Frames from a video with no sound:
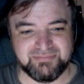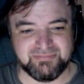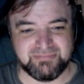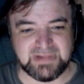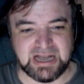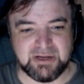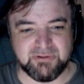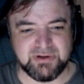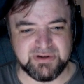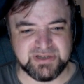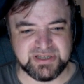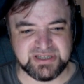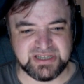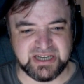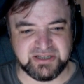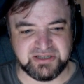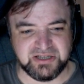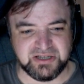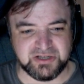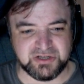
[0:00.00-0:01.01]
I would have
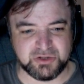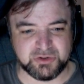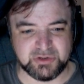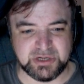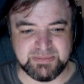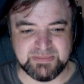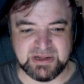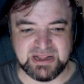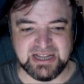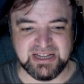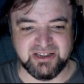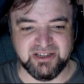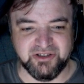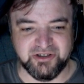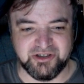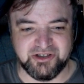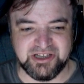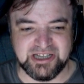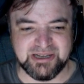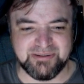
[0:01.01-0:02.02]
started the stream a little
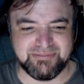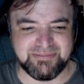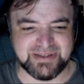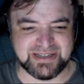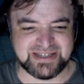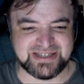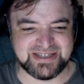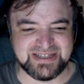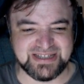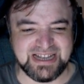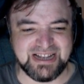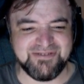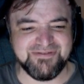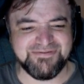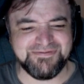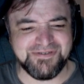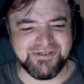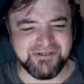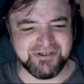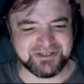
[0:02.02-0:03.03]
earlier, but
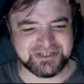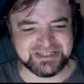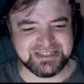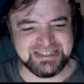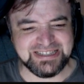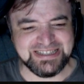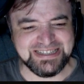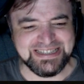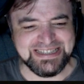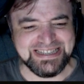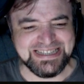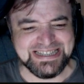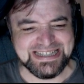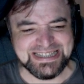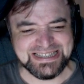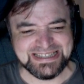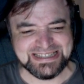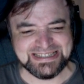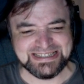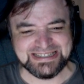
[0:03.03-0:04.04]
unfortunately,
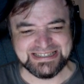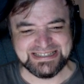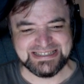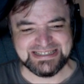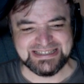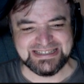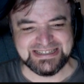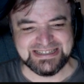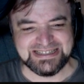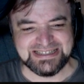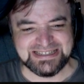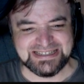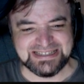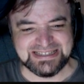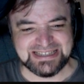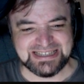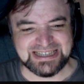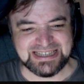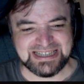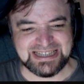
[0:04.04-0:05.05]

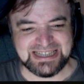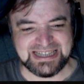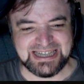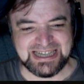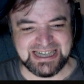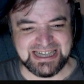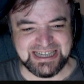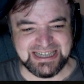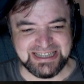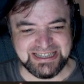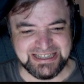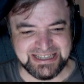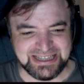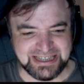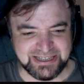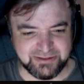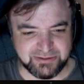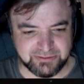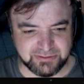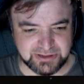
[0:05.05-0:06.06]

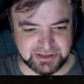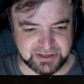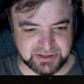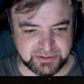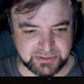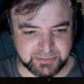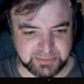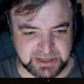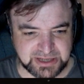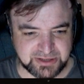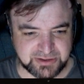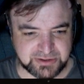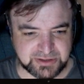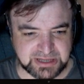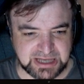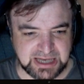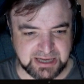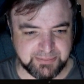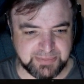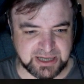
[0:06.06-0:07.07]
let's zoom in,
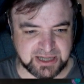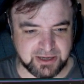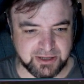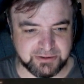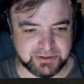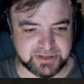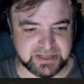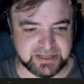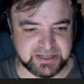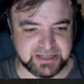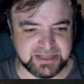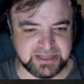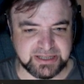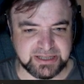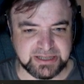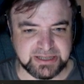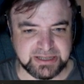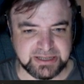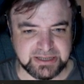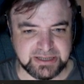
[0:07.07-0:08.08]
get a bit closer, I think.
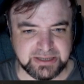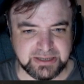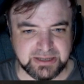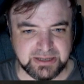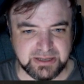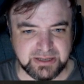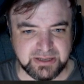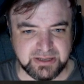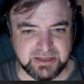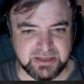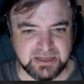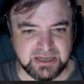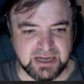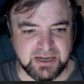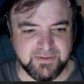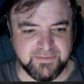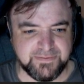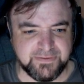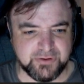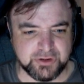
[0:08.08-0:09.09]

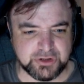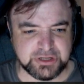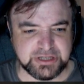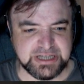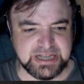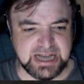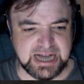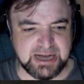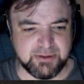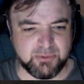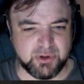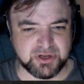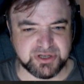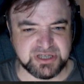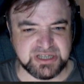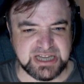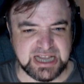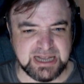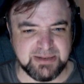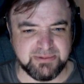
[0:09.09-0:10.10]
Unfortunately, I
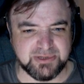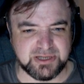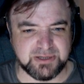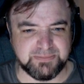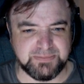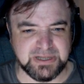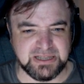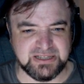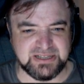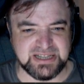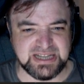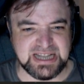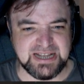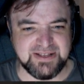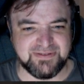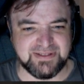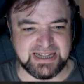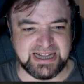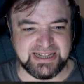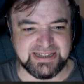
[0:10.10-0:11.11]
wasn't able to build the
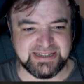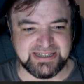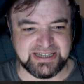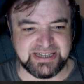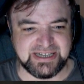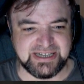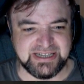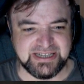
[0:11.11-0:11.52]
Eve lander.